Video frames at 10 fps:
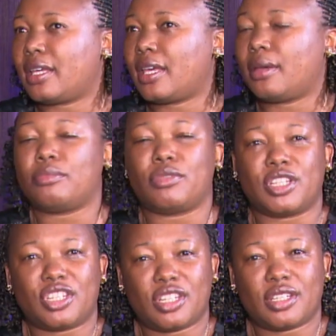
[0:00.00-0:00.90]

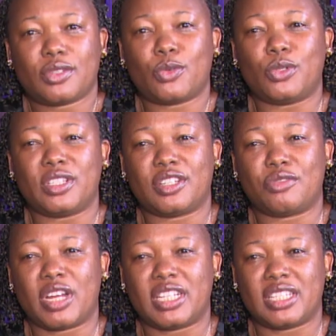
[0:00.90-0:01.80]
Cambridge schools in
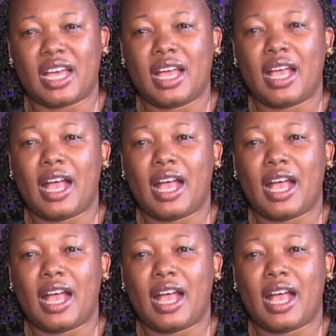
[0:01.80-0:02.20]
Rwanda.